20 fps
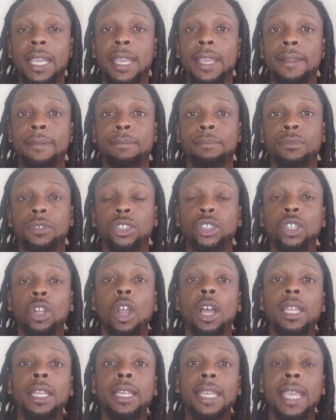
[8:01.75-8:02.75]
game. The
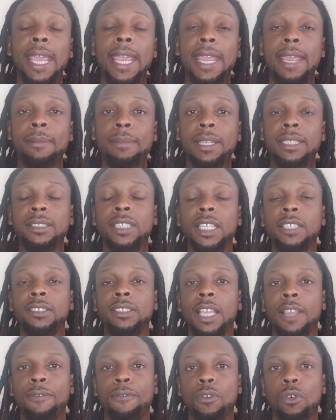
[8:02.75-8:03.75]
Charlotte game, let's
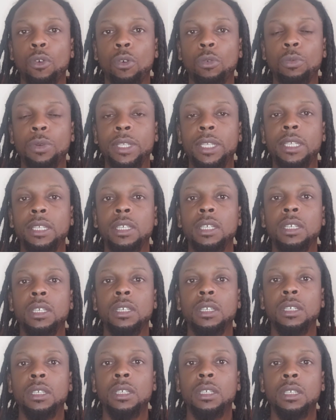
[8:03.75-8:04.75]
stay forward with it.
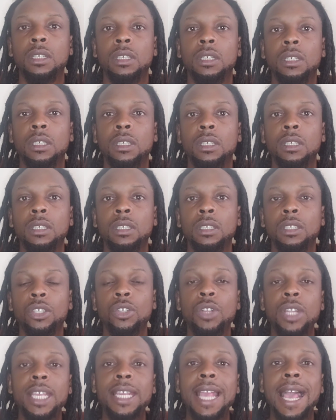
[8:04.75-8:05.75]

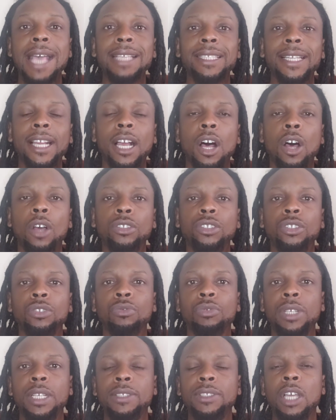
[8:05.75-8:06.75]
You need guys like
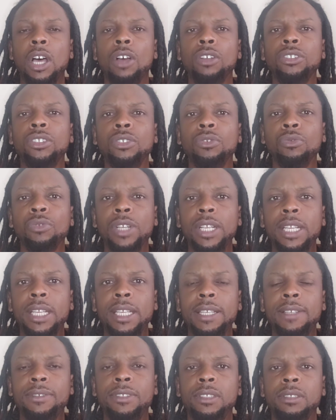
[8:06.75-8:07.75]
Austin Reeves. Austin
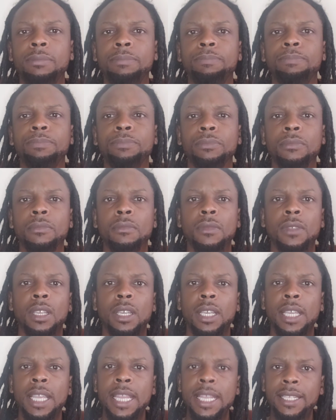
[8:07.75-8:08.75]
Reeves,
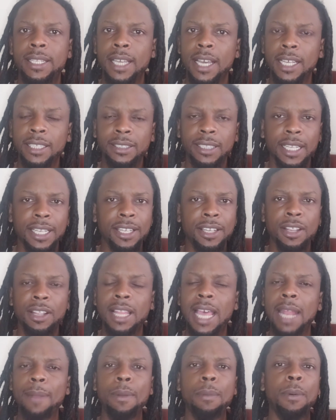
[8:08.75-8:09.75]
he does, a
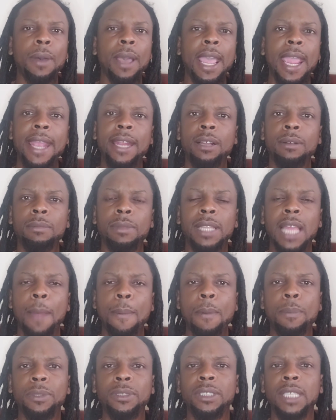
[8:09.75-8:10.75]
lot of people hate him. A lot
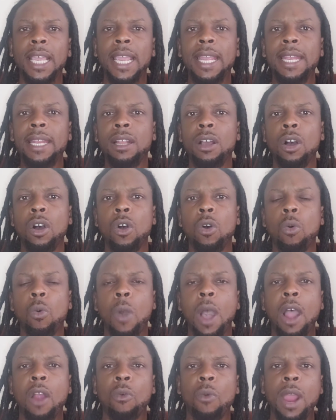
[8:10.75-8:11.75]
of people say,
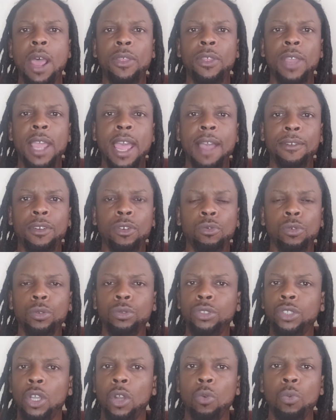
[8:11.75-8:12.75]
oh, I'd rather have
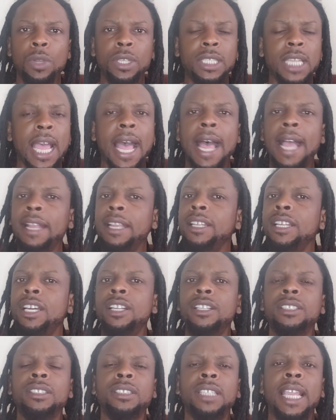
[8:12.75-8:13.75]
Caruso, which I can
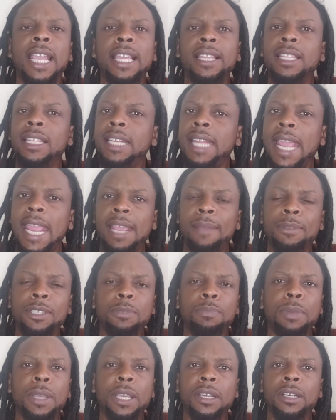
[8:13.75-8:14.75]
understand. The name
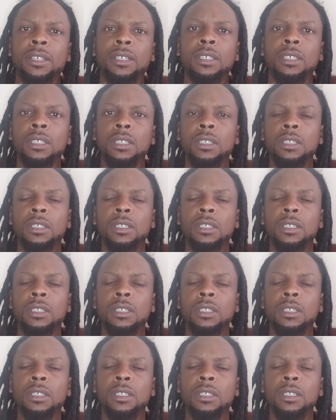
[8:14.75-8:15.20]
is bigger.